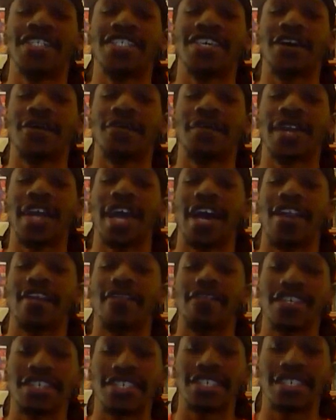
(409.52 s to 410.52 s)
is coming out
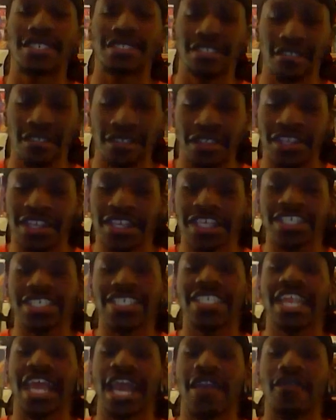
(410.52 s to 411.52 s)
of his
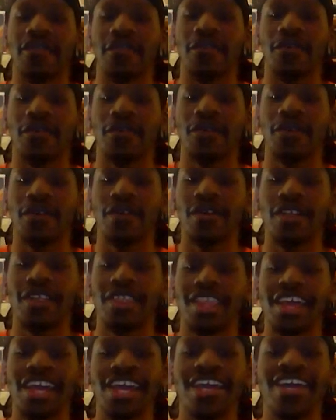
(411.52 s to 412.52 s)
navel.
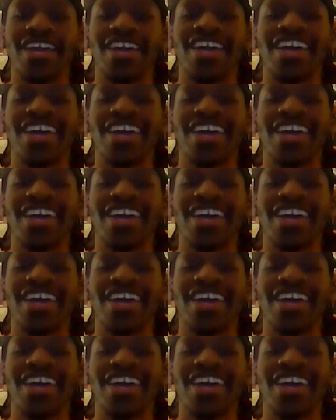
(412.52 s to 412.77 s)
Like,